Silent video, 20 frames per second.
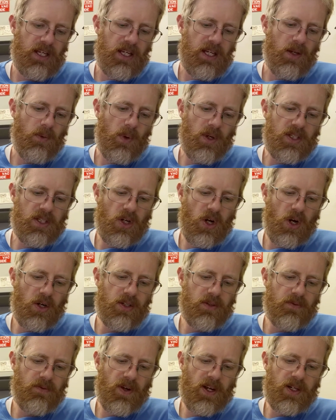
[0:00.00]
It wasn't hard
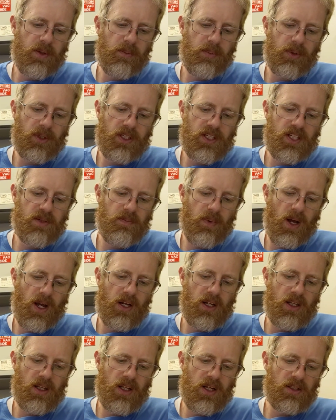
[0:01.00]
to find a pretty
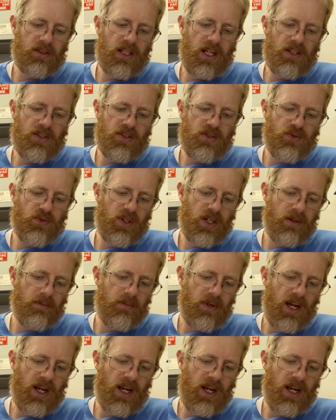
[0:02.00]
spot along that stream.